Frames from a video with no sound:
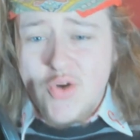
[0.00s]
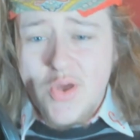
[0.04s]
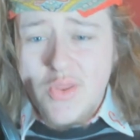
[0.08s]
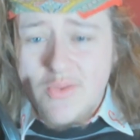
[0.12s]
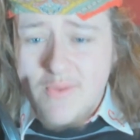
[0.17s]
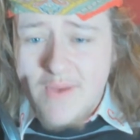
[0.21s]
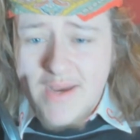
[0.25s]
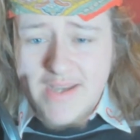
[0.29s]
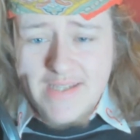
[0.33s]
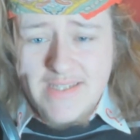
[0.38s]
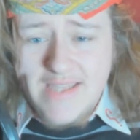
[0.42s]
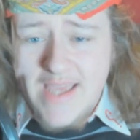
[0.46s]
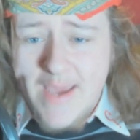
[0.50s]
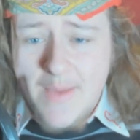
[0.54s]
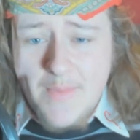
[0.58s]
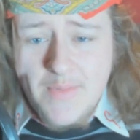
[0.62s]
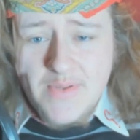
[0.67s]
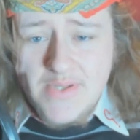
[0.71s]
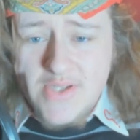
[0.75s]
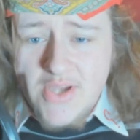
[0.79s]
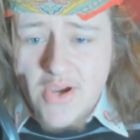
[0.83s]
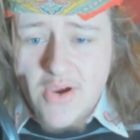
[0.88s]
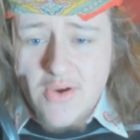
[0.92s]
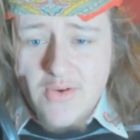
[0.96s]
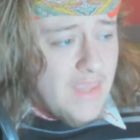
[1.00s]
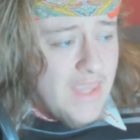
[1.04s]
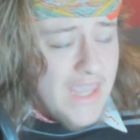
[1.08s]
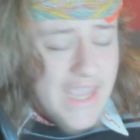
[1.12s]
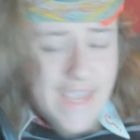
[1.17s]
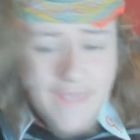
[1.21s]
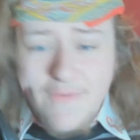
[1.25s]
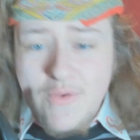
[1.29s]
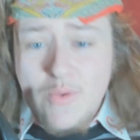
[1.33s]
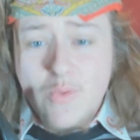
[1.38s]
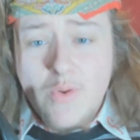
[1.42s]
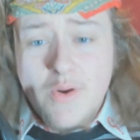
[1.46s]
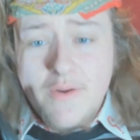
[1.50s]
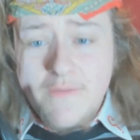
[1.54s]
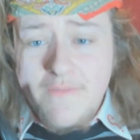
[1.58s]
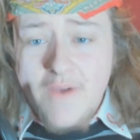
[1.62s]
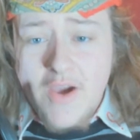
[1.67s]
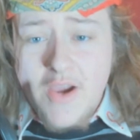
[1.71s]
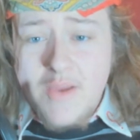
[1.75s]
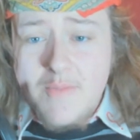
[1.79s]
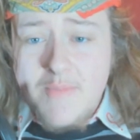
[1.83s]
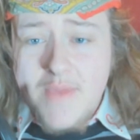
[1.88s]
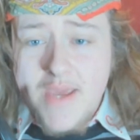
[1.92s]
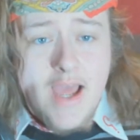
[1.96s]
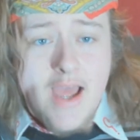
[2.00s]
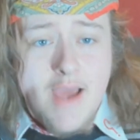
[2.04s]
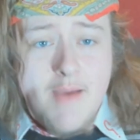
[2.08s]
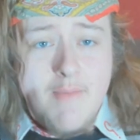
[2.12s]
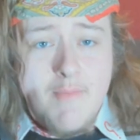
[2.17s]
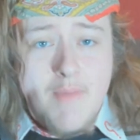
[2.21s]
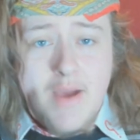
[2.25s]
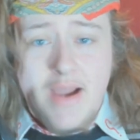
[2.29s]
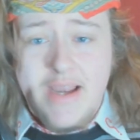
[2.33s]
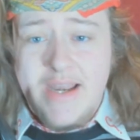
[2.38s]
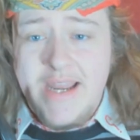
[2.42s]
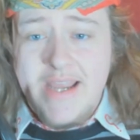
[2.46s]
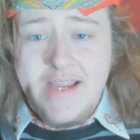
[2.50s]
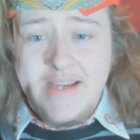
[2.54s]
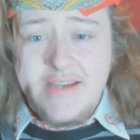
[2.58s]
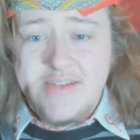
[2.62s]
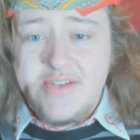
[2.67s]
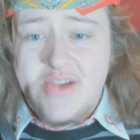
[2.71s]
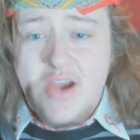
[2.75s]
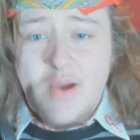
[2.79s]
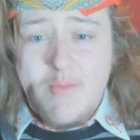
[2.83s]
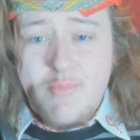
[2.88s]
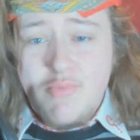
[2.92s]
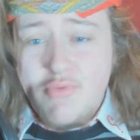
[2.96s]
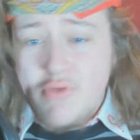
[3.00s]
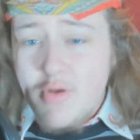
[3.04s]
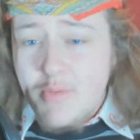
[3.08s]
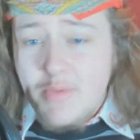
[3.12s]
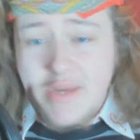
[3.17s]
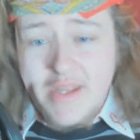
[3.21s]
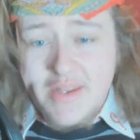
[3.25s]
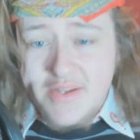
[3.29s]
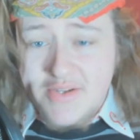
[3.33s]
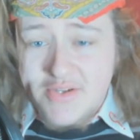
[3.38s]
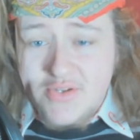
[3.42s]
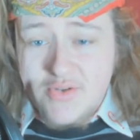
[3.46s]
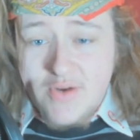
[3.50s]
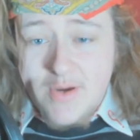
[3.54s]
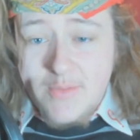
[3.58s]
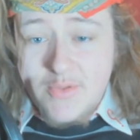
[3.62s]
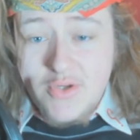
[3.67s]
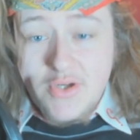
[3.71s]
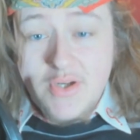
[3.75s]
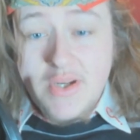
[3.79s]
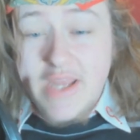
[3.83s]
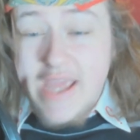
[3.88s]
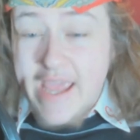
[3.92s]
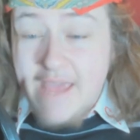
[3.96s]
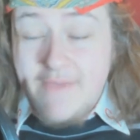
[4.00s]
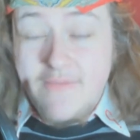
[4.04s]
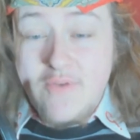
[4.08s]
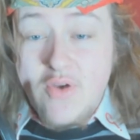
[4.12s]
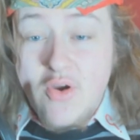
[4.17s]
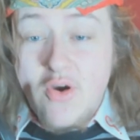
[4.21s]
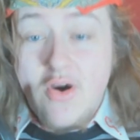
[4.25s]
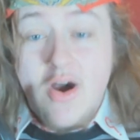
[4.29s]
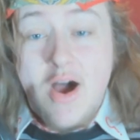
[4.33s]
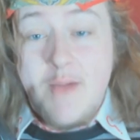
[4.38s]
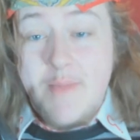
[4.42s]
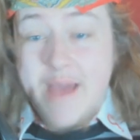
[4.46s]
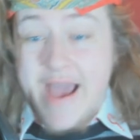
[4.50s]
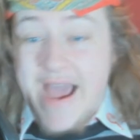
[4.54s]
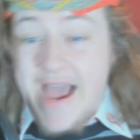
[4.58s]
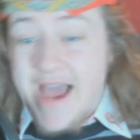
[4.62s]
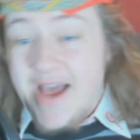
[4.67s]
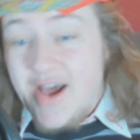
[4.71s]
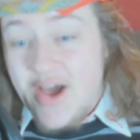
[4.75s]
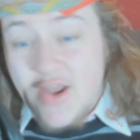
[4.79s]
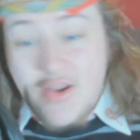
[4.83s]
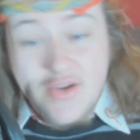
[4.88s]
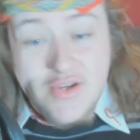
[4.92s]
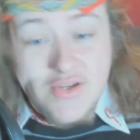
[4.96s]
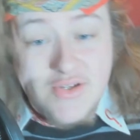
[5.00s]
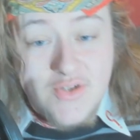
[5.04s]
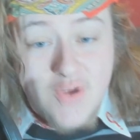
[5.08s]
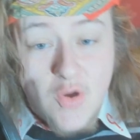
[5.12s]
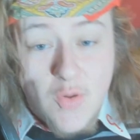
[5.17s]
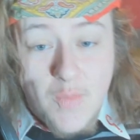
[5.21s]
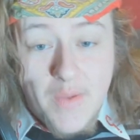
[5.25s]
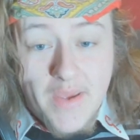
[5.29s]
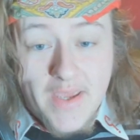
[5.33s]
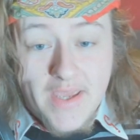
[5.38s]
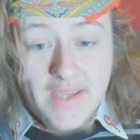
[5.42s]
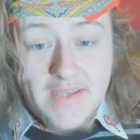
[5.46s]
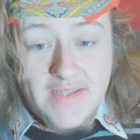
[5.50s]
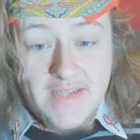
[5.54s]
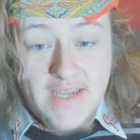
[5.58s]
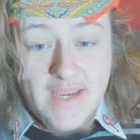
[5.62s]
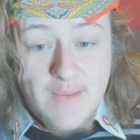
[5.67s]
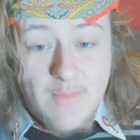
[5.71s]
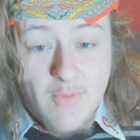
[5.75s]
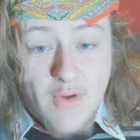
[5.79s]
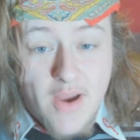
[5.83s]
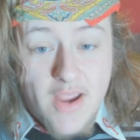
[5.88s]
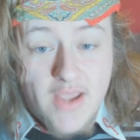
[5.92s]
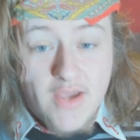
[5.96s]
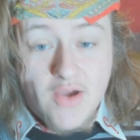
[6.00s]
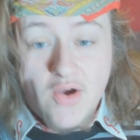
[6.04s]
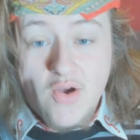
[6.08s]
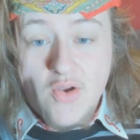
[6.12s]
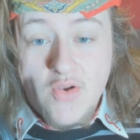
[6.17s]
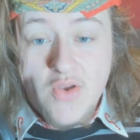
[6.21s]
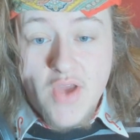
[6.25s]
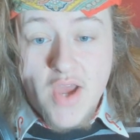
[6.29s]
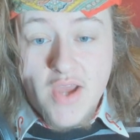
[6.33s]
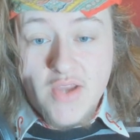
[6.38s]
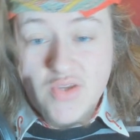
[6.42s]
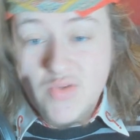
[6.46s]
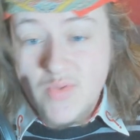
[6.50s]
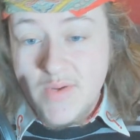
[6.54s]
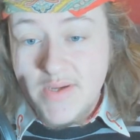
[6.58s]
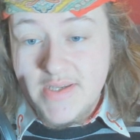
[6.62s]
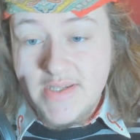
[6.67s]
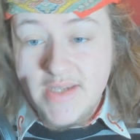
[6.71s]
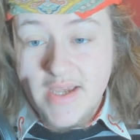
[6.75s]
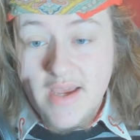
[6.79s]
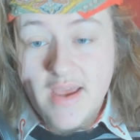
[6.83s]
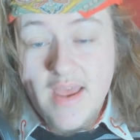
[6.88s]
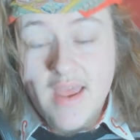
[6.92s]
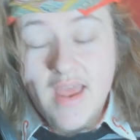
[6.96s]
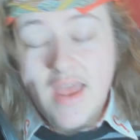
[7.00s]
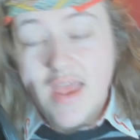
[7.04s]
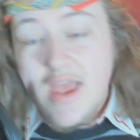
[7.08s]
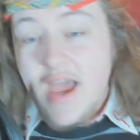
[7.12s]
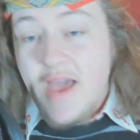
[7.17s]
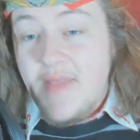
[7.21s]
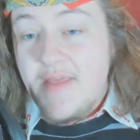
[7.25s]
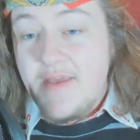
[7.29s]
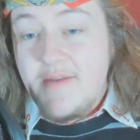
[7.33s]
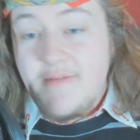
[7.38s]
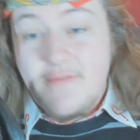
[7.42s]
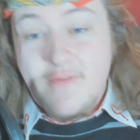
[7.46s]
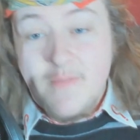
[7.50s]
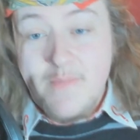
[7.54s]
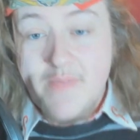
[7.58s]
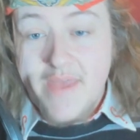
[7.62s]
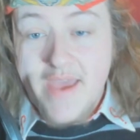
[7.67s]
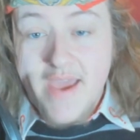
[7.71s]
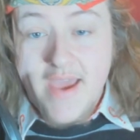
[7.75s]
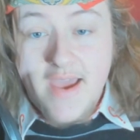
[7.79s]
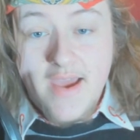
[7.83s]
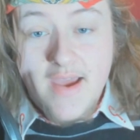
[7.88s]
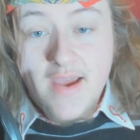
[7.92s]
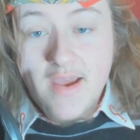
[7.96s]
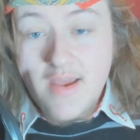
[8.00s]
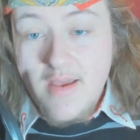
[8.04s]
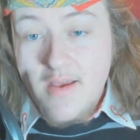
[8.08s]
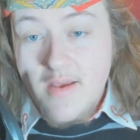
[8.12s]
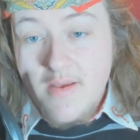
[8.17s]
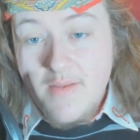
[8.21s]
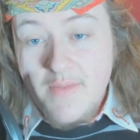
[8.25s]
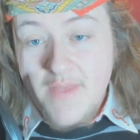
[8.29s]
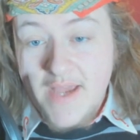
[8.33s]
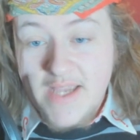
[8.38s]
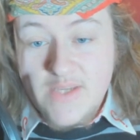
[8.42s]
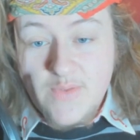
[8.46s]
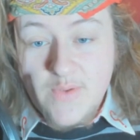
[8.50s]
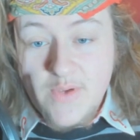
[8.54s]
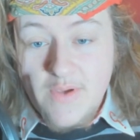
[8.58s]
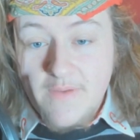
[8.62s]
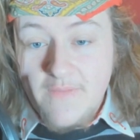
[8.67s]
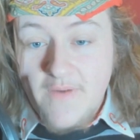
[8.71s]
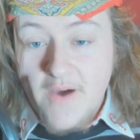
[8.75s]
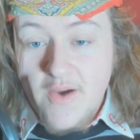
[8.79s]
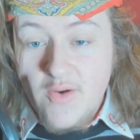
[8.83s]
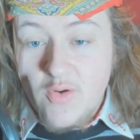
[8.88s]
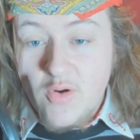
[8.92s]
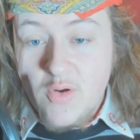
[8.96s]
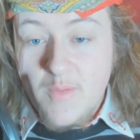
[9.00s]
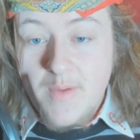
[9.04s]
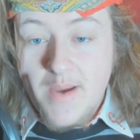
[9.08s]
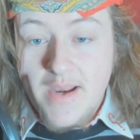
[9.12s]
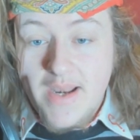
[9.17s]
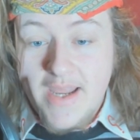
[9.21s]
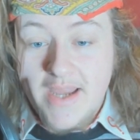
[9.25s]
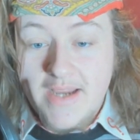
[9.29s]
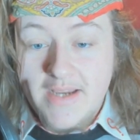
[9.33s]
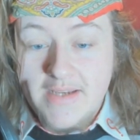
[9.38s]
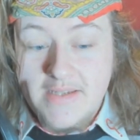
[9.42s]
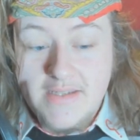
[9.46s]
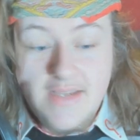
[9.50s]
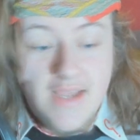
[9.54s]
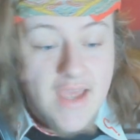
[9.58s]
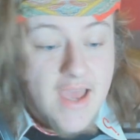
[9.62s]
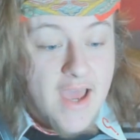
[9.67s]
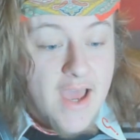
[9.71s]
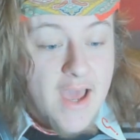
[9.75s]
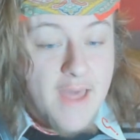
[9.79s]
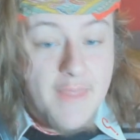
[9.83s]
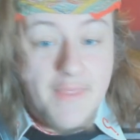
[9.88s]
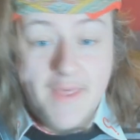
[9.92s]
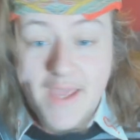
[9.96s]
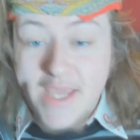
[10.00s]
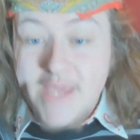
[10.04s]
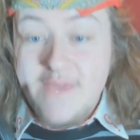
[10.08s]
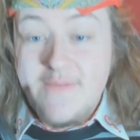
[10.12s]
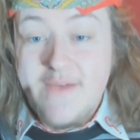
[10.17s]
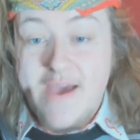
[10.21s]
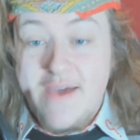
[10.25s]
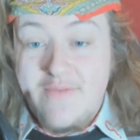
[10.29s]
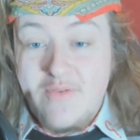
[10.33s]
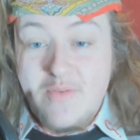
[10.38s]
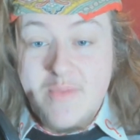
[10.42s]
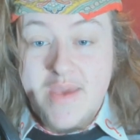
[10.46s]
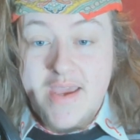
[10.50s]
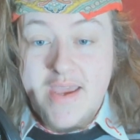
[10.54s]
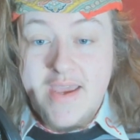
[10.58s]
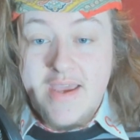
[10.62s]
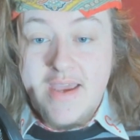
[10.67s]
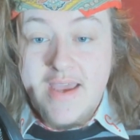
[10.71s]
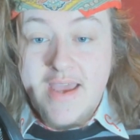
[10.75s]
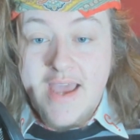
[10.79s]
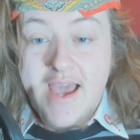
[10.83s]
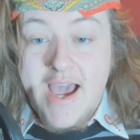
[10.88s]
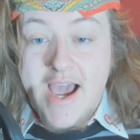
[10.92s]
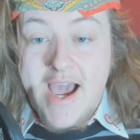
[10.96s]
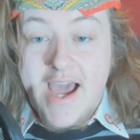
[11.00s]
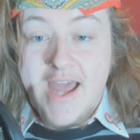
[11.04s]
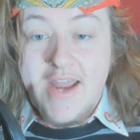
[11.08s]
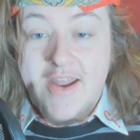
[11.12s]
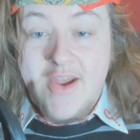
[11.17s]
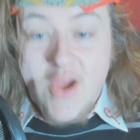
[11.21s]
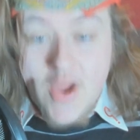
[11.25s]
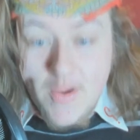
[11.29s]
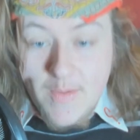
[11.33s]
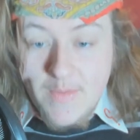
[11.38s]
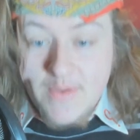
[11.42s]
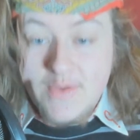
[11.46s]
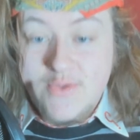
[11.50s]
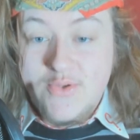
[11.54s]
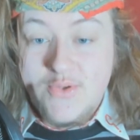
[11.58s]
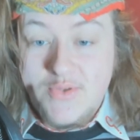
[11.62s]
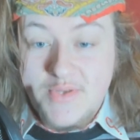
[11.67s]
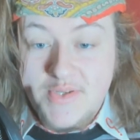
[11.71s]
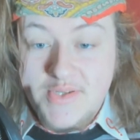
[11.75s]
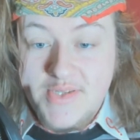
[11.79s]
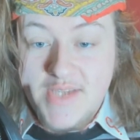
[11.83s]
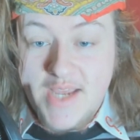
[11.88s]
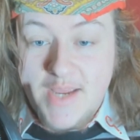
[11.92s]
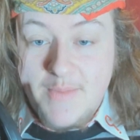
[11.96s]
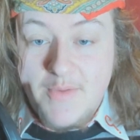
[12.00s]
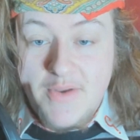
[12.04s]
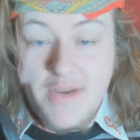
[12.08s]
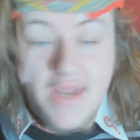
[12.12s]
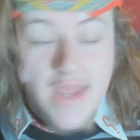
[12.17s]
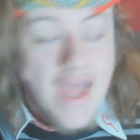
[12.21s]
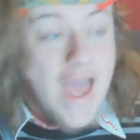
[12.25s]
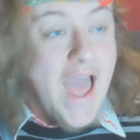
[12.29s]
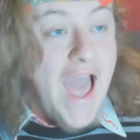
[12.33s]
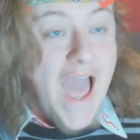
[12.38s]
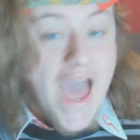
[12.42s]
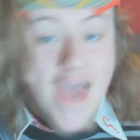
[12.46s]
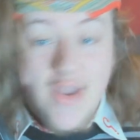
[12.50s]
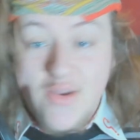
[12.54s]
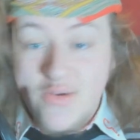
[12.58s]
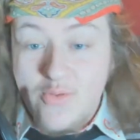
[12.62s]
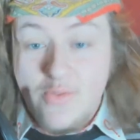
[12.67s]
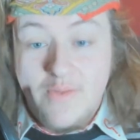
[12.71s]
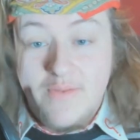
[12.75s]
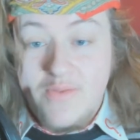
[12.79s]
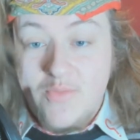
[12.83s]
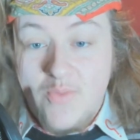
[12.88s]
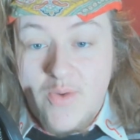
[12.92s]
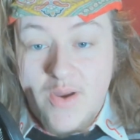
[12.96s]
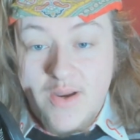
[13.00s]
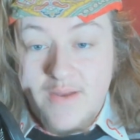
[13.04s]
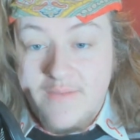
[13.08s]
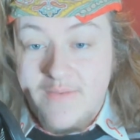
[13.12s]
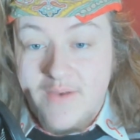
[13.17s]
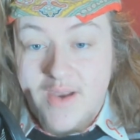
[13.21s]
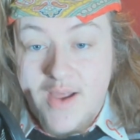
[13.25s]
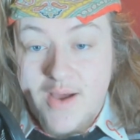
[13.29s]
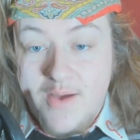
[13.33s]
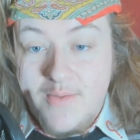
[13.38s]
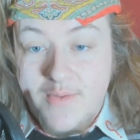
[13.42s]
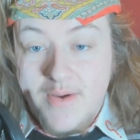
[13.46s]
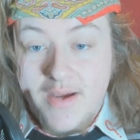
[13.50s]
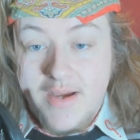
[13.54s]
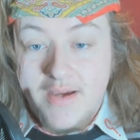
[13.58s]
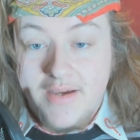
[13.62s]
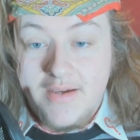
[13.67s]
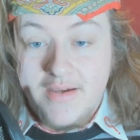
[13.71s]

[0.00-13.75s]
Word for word: the rest of the episode. If you want to find me, my links are probably in the description. If not, I'm at underscore pig and tea break on uh, Twitter, and then from there, that's where you'll find all of my links. Uh, thank you for having me, and I hope you enjoyed the segment and all of the wonderful artwork.